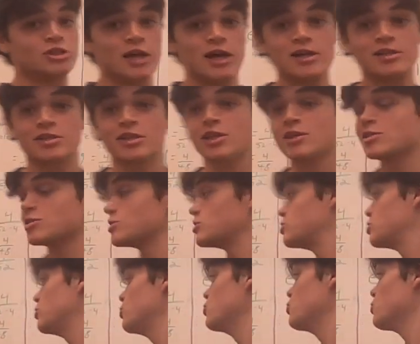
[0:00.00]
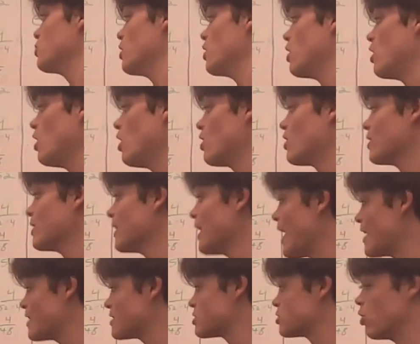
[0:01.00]
takes us to our
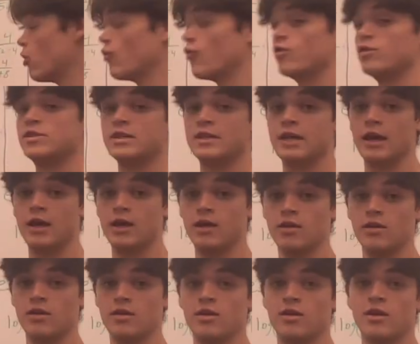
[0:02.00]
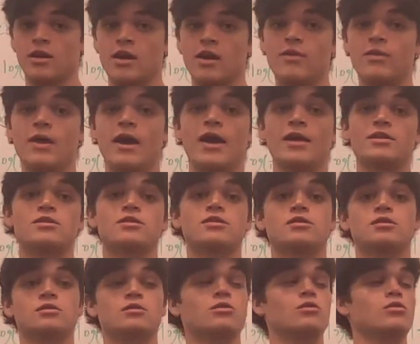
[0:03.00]
last goal for today, and
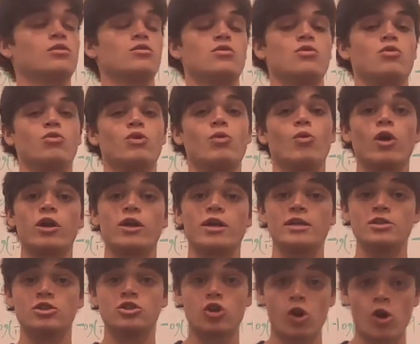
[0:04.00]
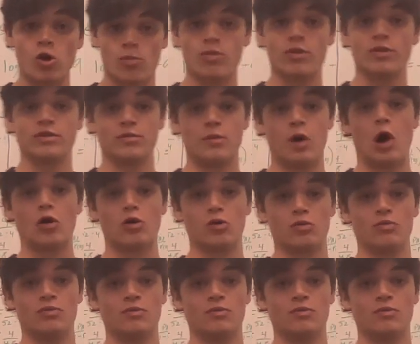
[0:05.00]
that's we want to interpret the model.